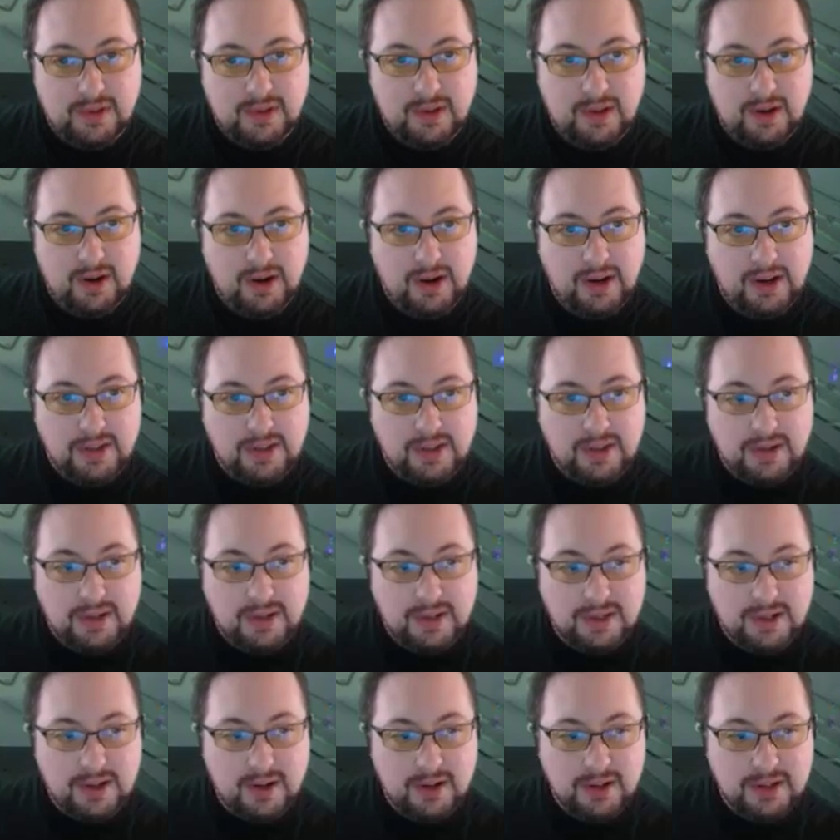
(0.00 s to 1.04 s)
Alright, so he
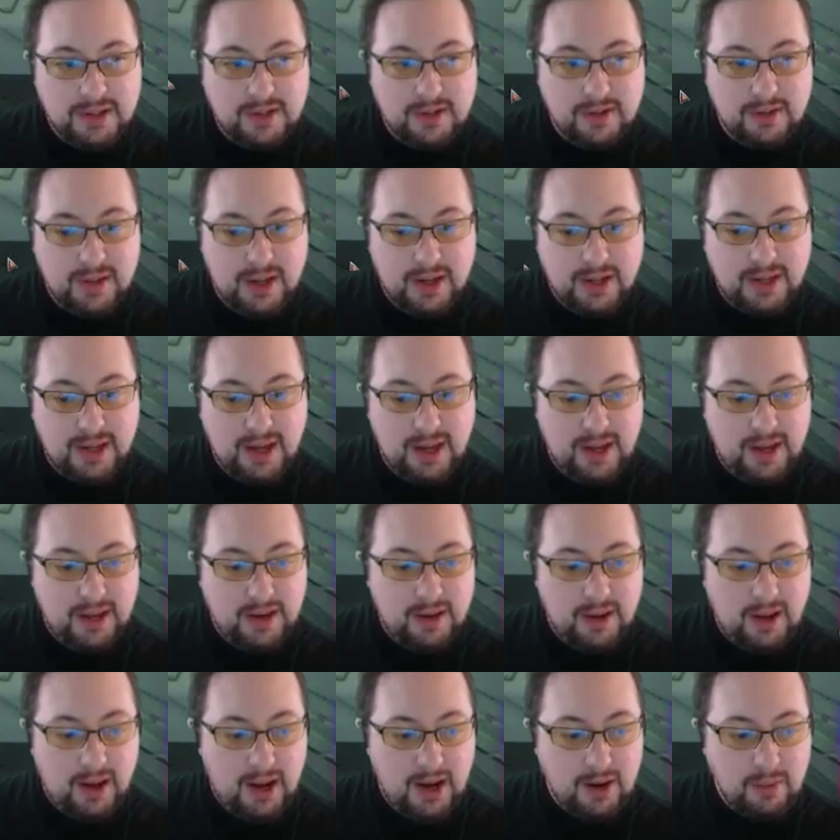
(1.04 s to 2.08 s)
discards to do that again.
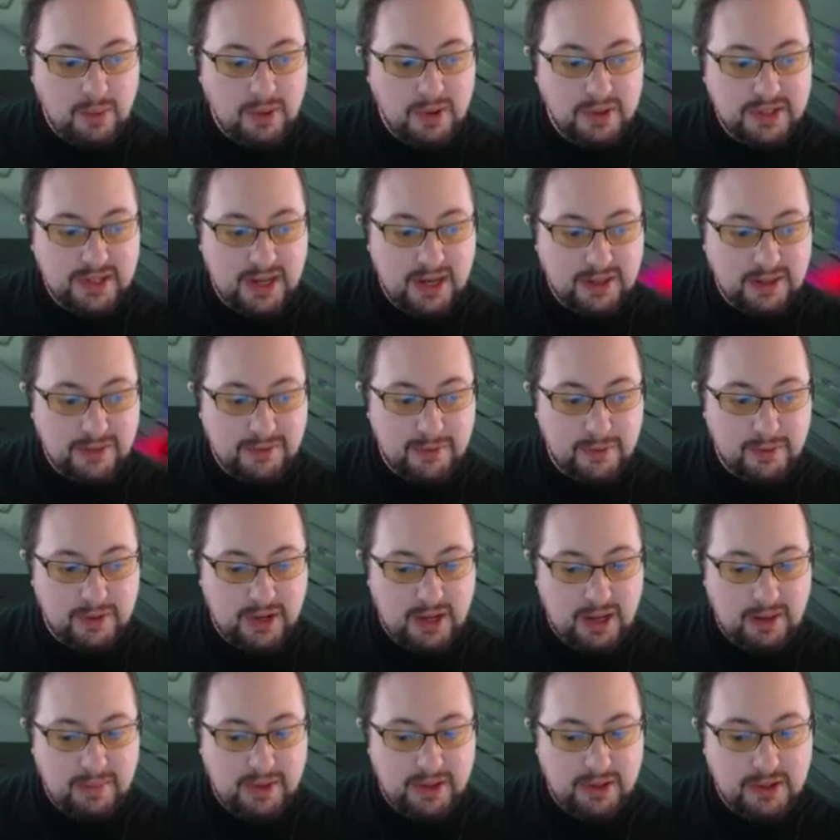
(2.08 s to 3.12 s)
I will take the 4
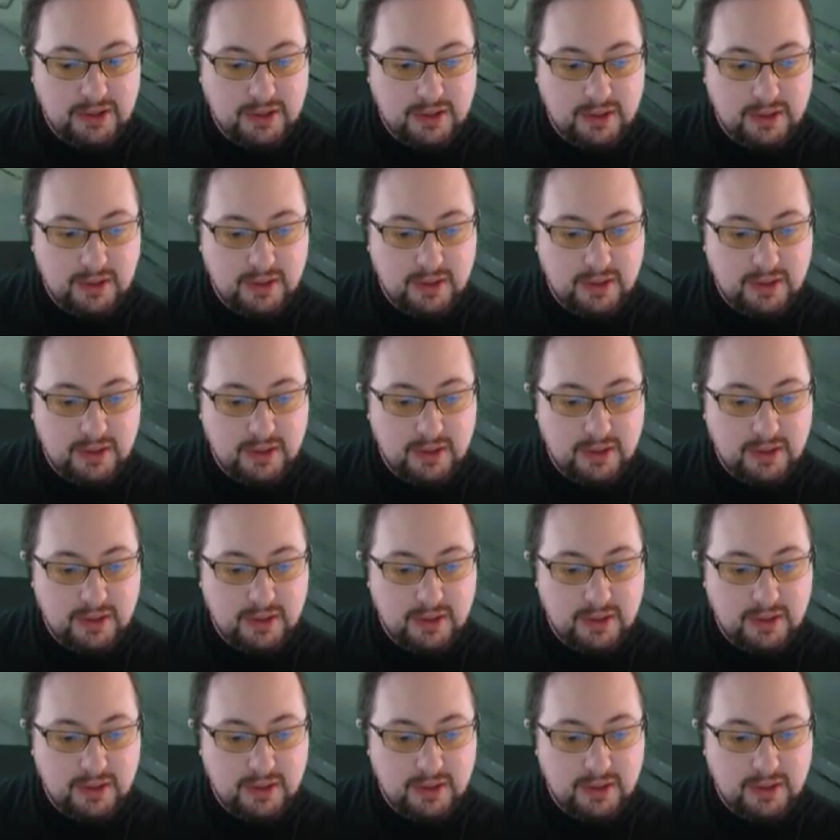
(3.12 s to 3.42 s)
damage.